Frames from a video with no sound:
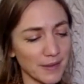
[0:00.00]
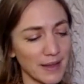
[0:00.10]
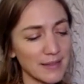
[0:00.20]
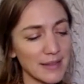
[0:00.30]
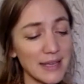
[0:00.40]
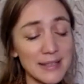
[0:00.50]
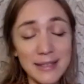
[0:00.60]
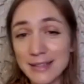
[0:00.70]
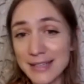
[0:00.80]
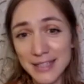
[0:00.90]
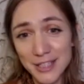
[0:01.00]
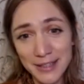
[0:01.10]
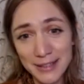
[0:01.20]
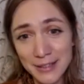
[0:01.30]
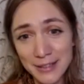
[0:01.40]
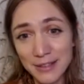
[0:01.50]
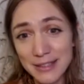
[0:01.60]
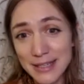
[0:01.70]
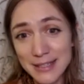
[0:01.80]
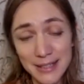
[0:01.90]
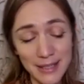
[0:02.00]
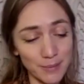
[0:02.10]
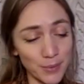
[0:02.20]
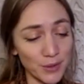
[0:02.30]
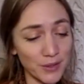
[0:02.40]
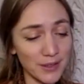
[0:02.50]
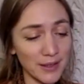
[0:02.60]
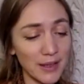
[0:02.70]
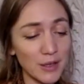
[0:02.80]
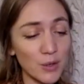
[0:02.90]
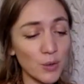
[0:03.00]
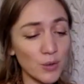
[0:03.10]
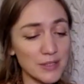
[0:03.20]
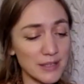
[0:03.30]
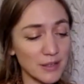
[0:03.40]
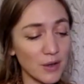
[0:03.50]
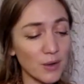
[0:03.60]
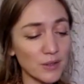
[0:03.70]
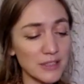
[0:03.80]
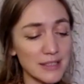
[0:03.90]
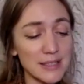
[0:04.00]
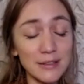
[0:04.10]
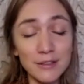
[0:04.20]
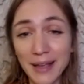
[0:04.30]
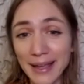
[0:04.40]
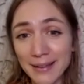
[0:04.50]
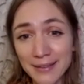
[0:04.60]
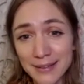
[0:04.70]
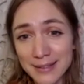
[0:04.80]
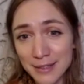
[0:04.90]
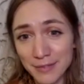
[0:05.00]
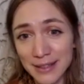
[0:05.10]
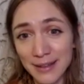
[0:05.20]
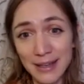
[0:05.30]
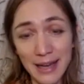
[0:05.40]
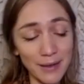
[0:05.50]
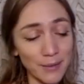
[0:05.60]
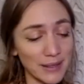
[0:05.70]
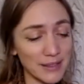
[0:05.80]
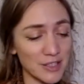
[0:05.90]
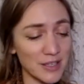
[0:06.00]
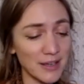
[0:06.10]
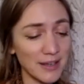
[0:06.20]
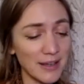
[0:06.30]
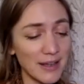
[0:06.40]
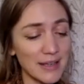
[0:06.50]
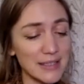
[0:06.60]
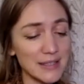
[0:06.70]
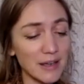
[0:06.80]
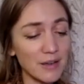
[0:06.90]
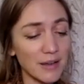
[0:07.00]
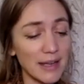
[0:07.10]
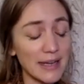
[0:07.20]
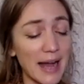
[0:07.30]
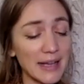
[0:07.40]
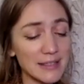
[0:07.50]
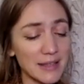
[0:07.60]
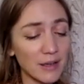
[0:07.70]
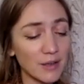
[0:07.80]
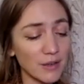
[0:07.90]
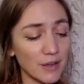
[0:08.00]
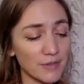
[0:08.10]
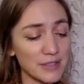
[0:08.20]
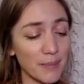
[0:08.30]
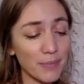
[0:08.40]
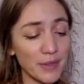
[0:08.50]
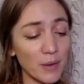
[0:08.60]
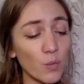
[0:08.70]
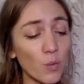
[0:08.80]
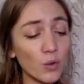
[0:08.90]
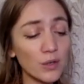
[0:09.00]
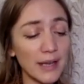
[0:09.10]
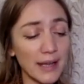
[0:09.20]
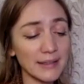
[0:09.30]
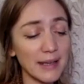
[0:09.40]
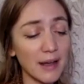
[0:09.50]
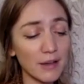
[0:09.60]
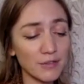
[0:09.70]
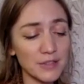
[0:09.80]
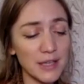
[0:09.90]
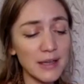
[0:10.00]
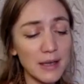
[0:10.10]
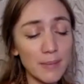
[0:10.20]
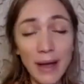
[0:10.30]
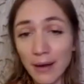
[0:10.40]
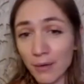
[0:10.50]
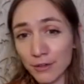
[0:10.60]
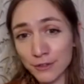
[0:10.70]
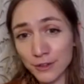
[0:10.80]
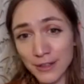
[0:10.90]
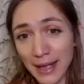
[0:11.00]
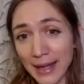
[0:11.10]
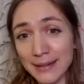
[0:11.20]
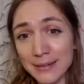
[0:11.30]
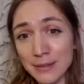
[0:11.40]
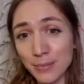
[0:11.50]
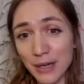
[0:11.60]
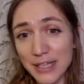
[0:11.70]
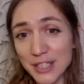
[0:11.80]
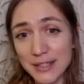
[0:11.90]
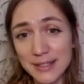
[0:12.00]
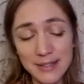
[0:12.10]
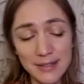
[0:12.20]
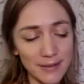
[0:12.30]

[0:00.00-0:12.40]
These are the teachings of the Deerskin Book, caught in the gold and silver inks of another language. It has the look of something worn and loved, powerful and precious.